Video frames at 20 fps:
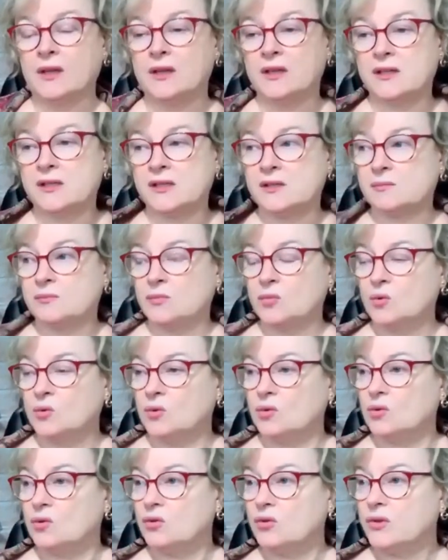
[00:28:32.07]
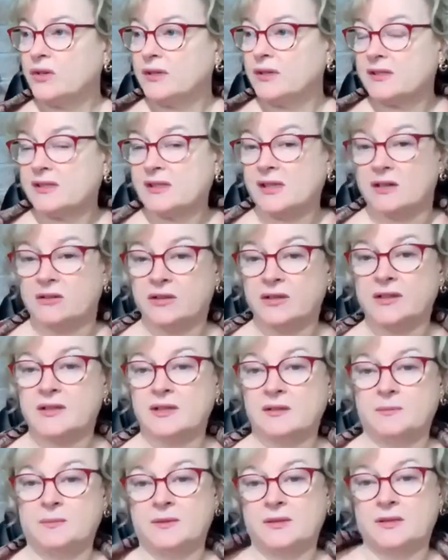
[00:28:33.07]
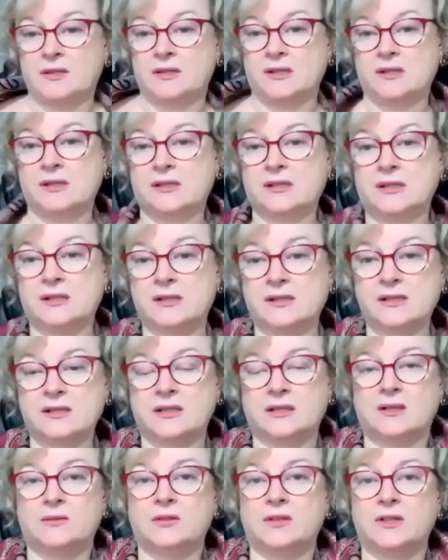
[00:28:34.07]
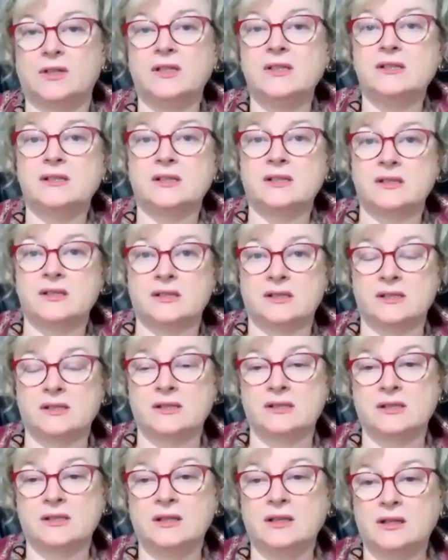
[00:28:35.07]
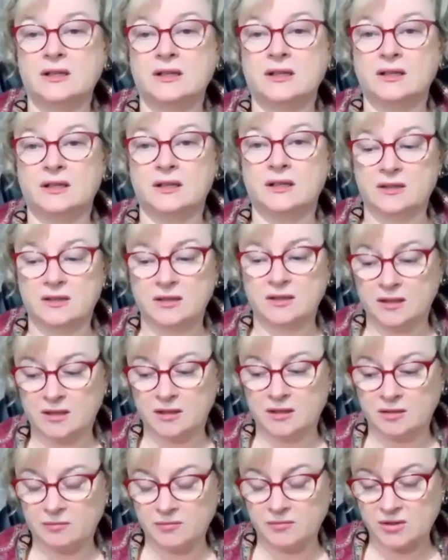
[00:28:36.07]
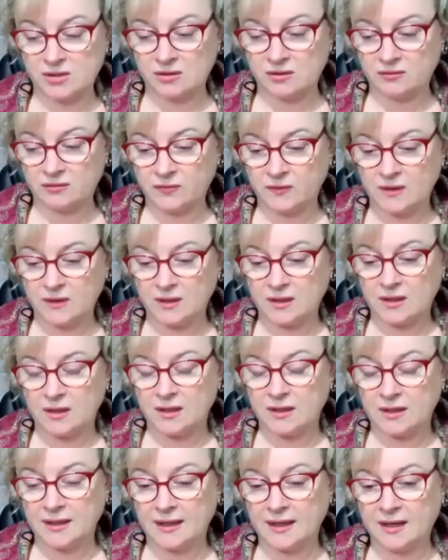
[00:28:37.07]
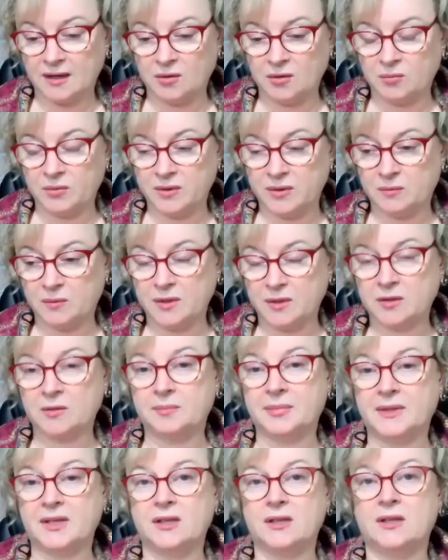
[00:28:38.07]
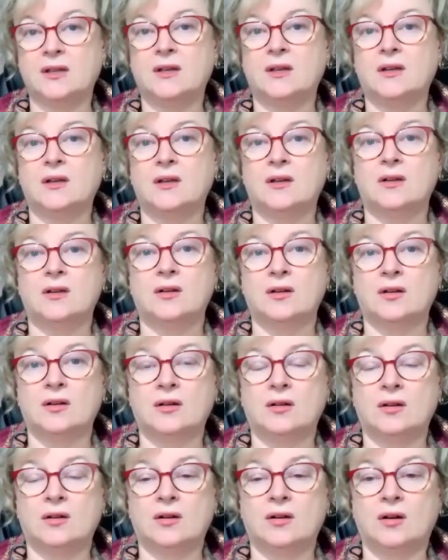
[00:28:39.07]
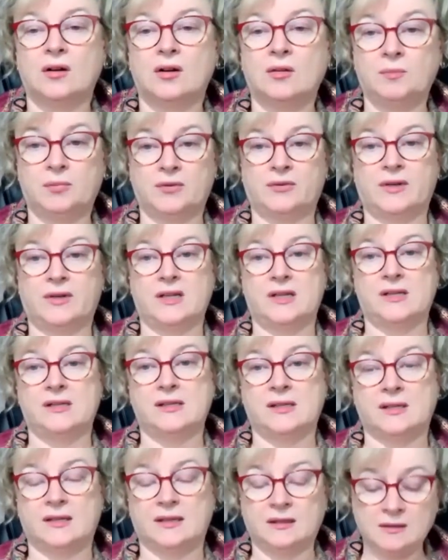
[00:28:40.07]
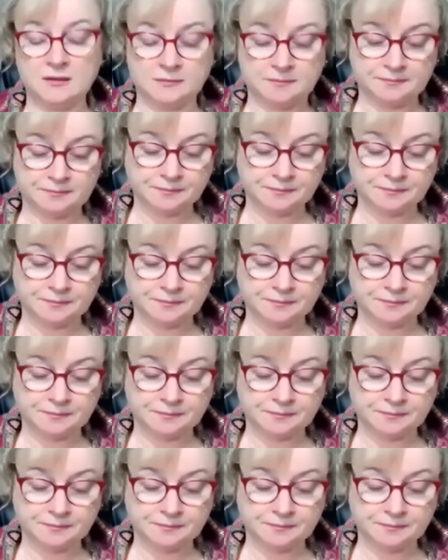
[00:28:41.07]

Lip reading: It's more serendipitous and synchronicitous in terms of how we will be operating.